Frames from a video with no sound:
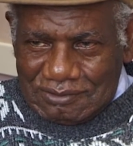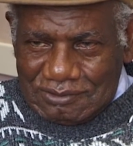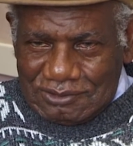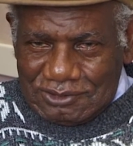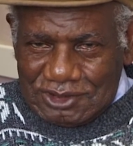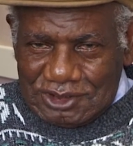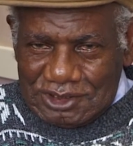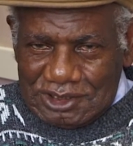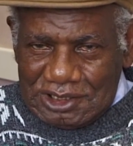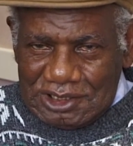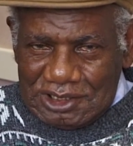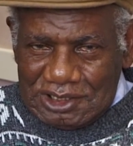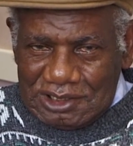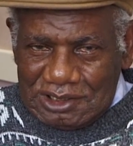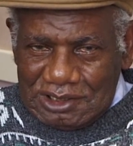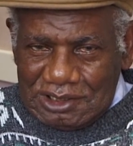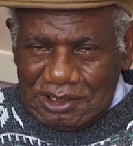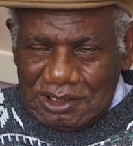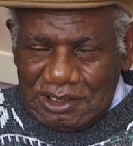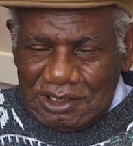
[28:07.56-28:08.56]
You see?
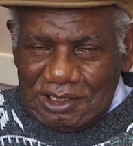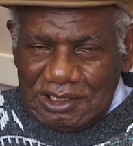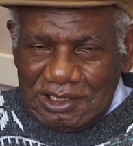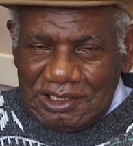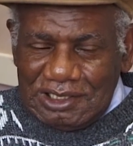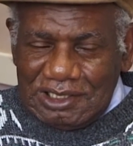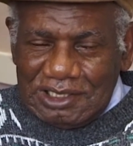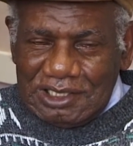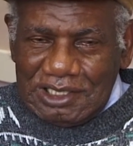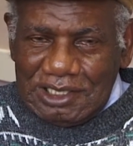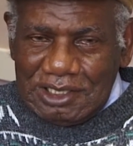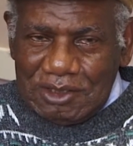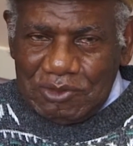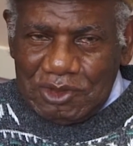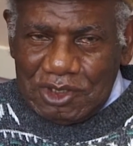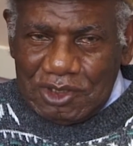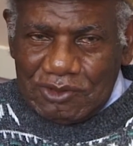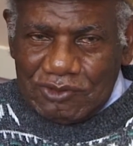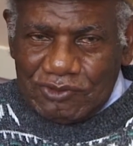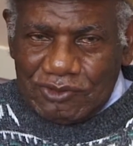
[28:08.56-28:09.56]
He came
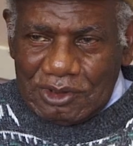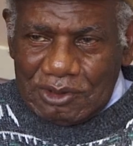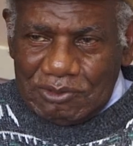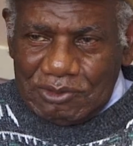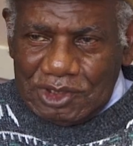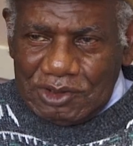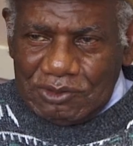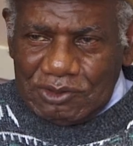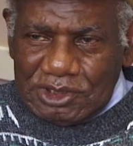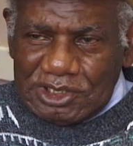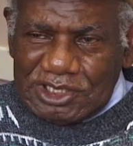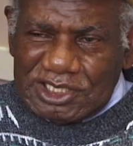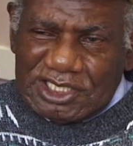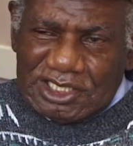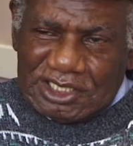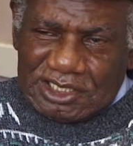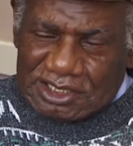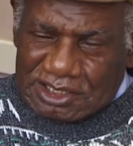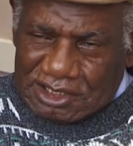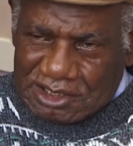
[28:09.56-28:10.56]
here from, he was
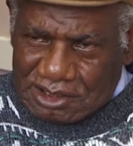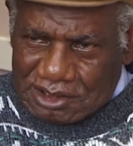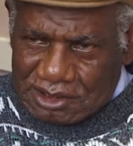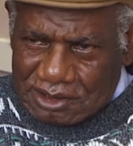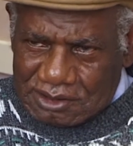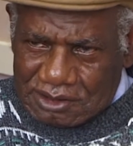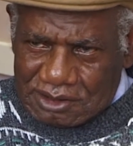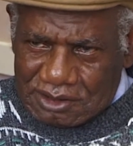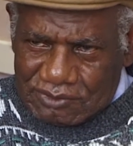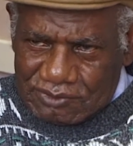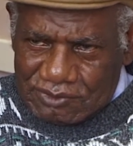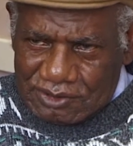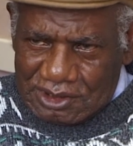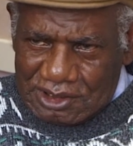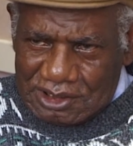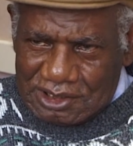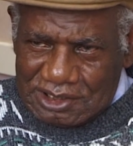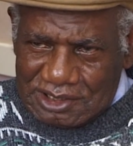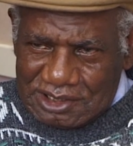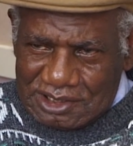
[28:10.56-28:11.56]
16 years of
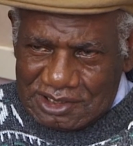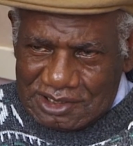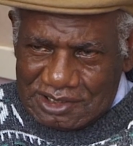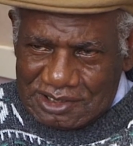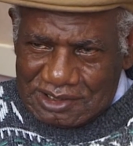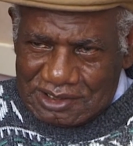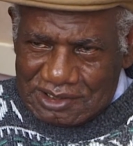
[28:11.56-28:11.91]
age.